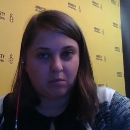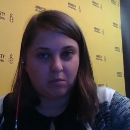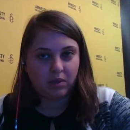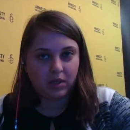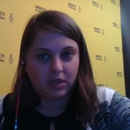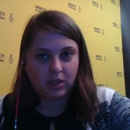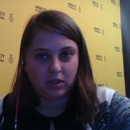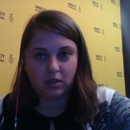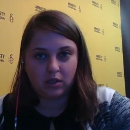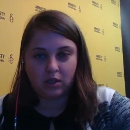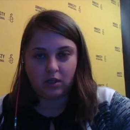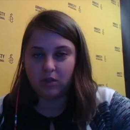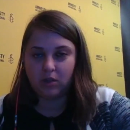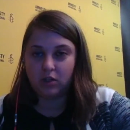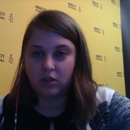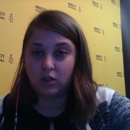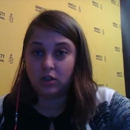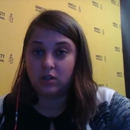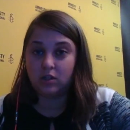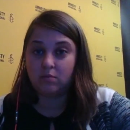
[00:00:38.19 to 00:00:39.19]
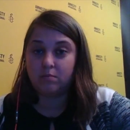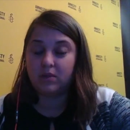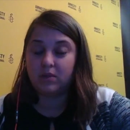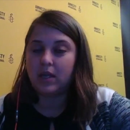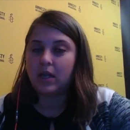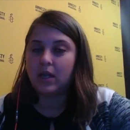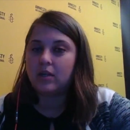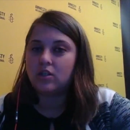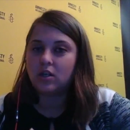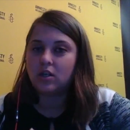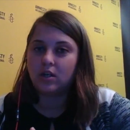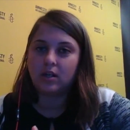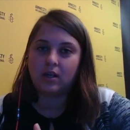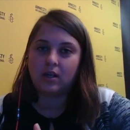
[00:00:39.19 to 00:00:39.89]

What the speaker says: images, potentially